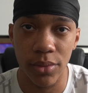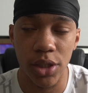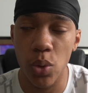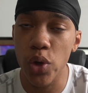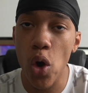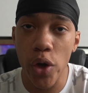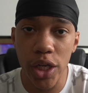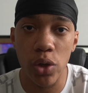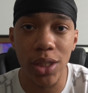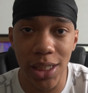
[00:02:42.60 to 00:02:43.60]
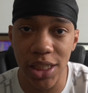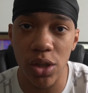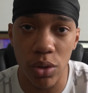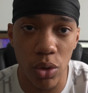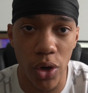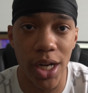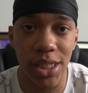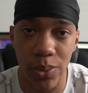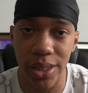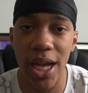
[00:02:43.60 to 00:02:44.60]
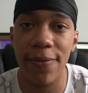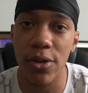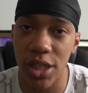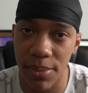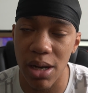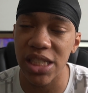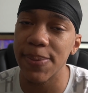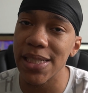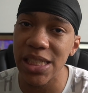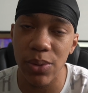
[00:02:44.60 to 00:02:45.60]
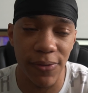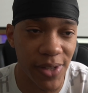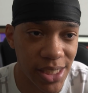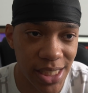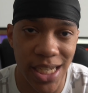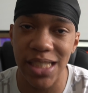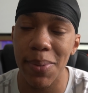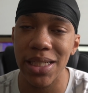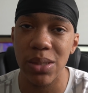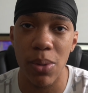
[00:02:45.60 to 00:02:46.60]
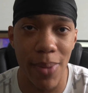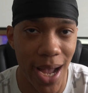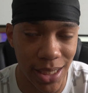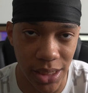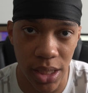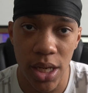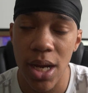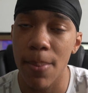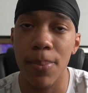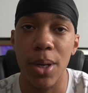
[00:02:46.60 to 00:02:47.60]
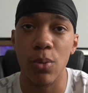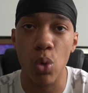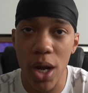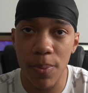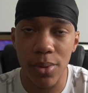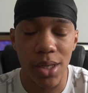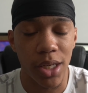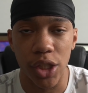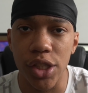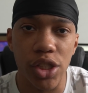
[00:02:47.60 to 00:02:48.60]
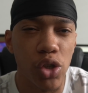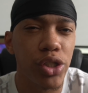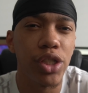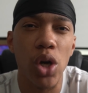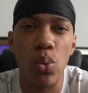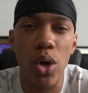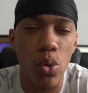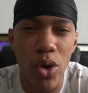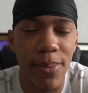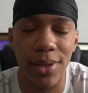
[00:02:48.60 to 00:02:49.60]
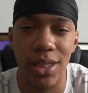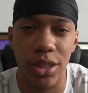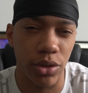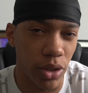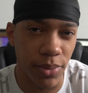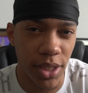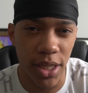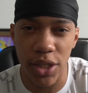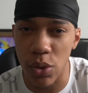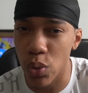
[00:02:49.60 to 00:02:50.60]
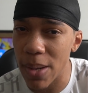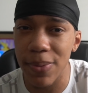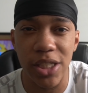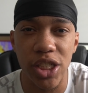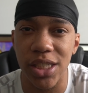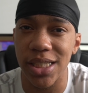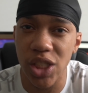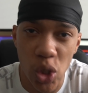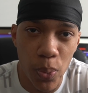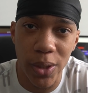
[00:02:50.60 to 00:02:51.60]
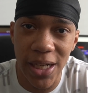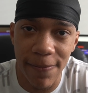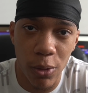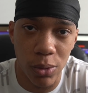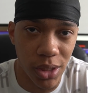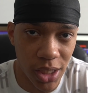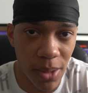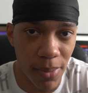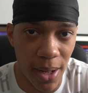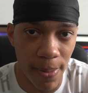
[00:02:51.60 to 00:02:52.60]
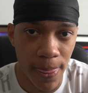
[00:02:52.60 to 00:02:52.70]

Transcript: So we already know the glitches going to go crazy when the game first come out, especially with VC, especially with badges. But rep, there's usually no real rep glitch, you know what I'm saying? The rep is super difficult to come by.